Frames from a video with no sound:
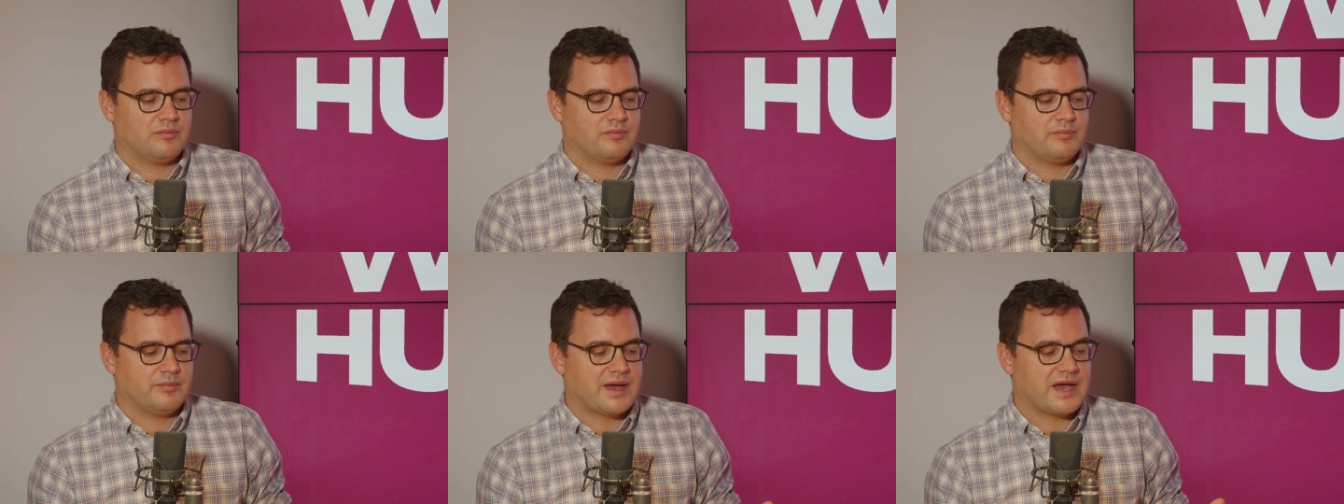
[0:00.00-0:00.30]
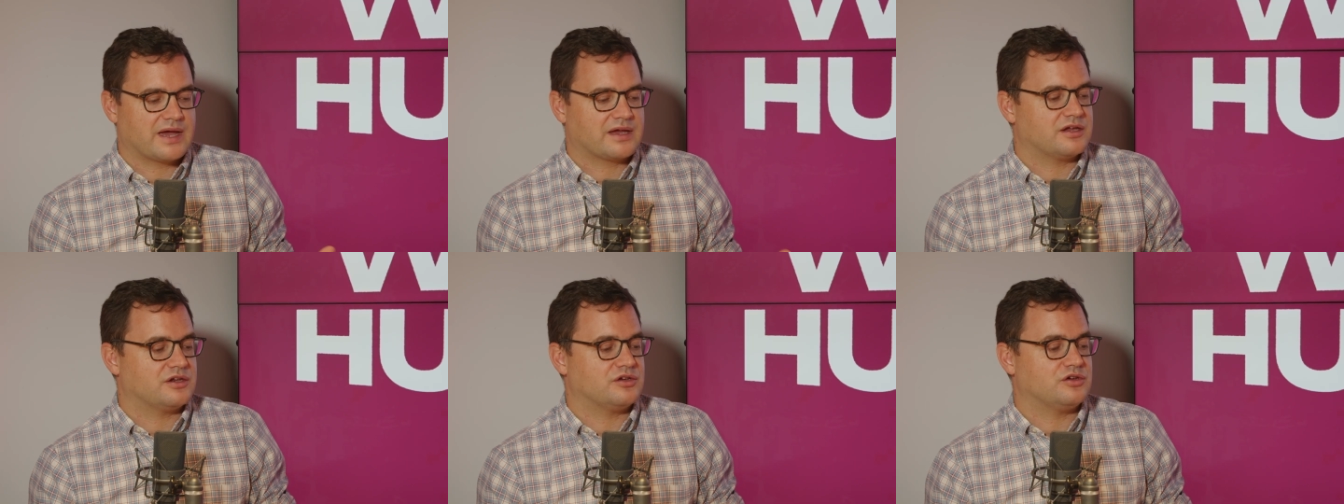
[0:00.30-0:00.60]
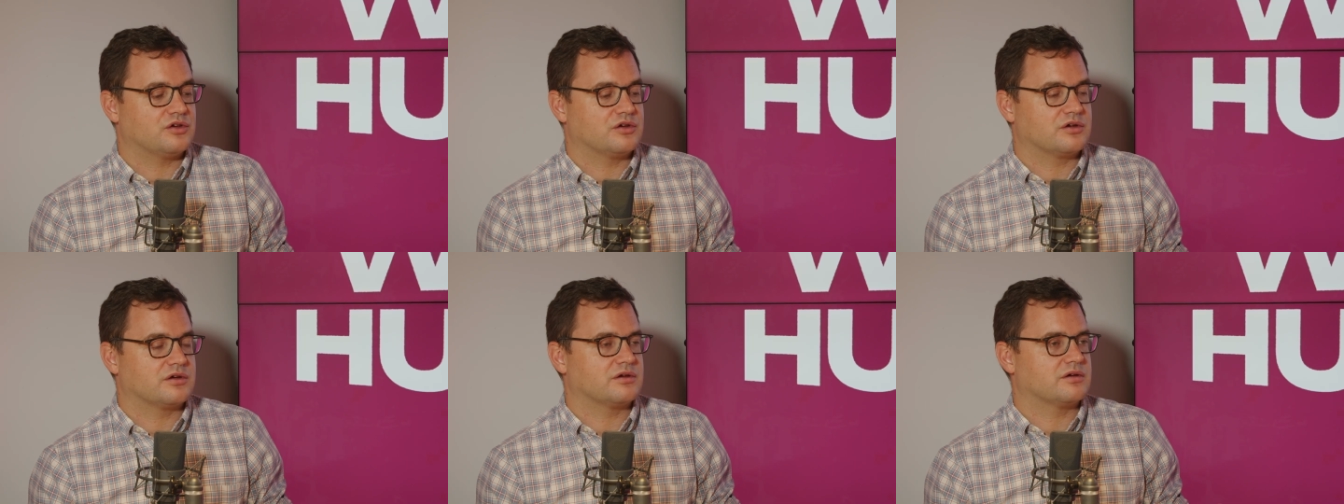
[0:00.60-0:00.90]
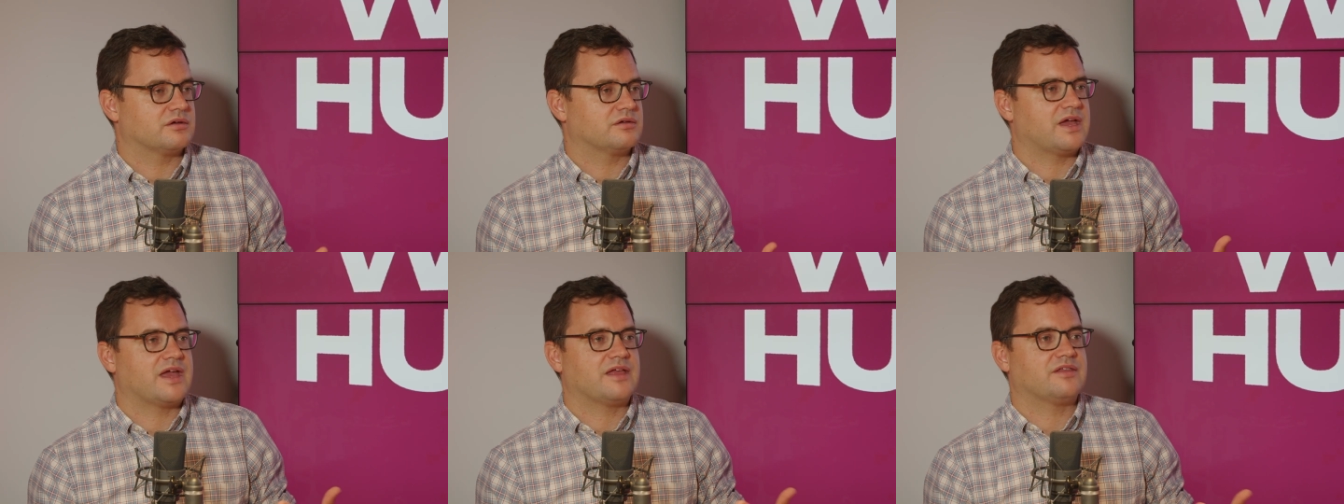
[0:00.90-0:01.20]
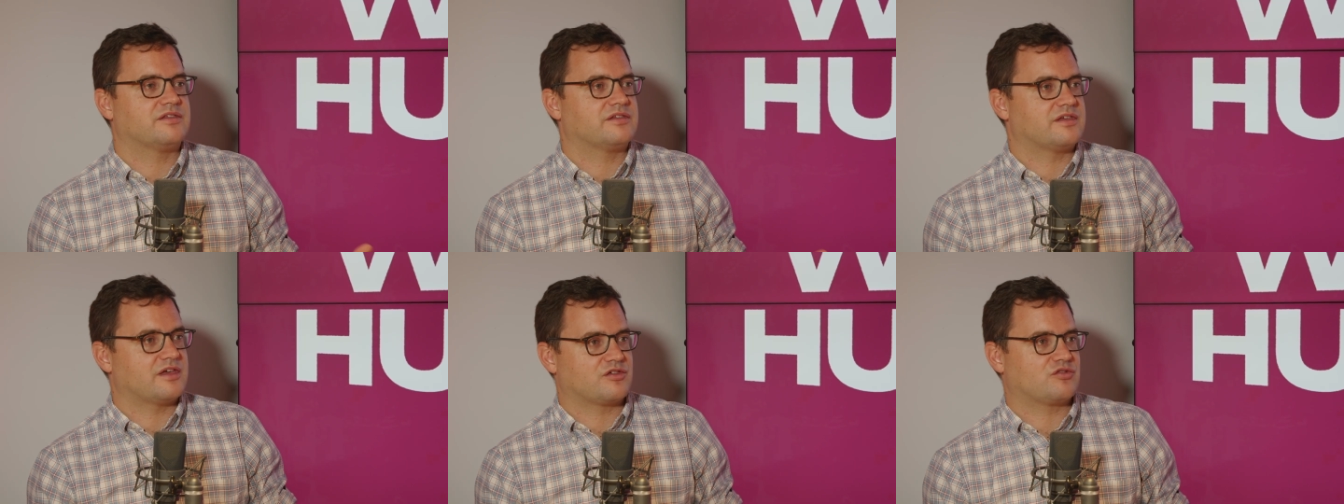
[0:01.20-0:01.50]
back in your
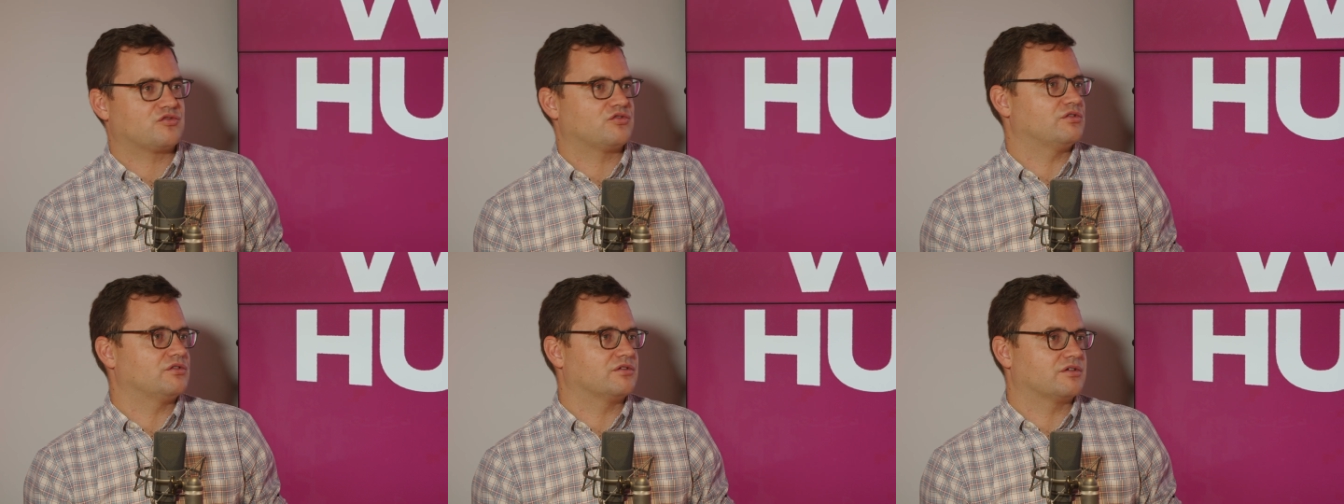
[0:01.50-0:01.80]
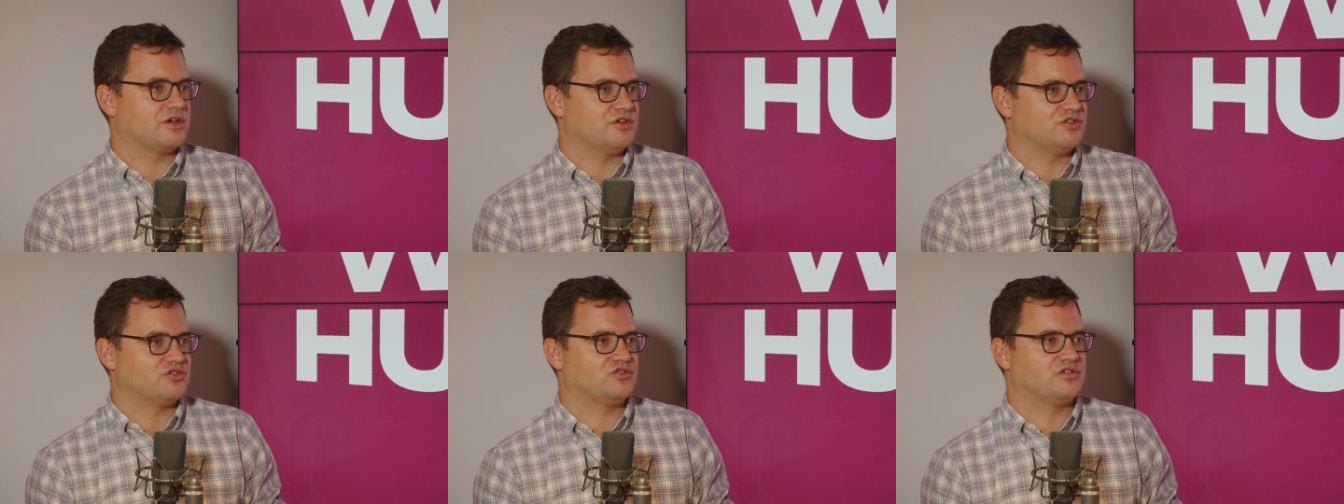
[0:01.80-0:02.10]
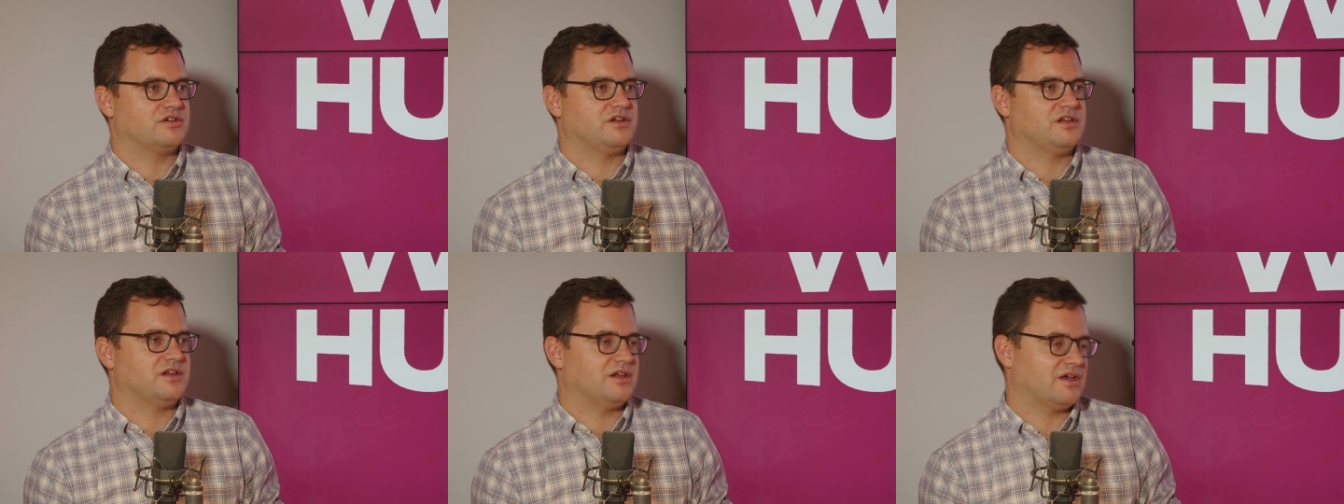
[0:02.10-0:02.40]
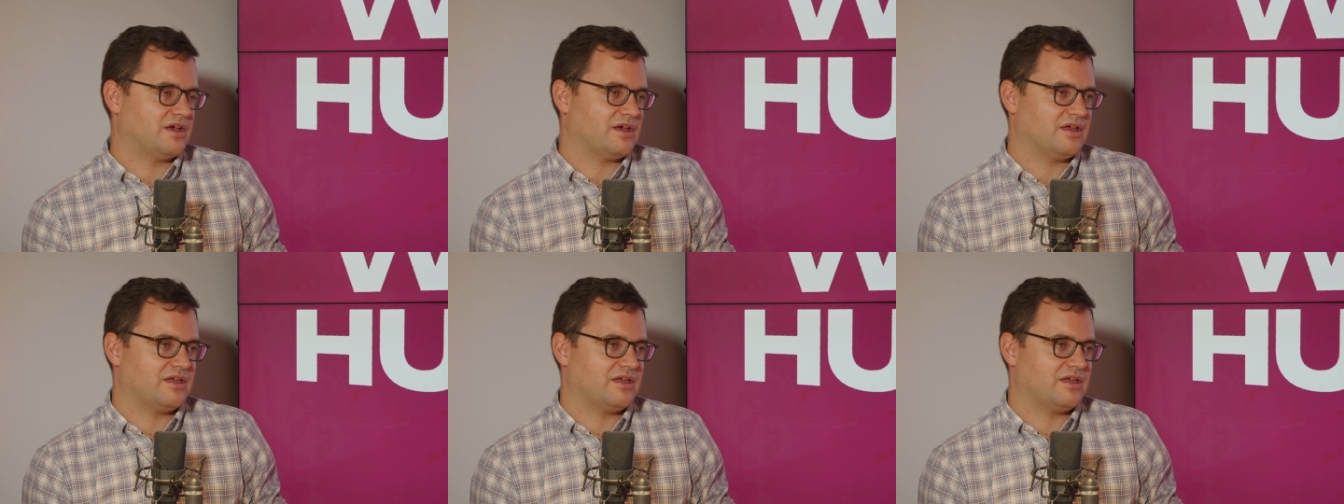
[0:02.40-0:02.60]
ancestral country,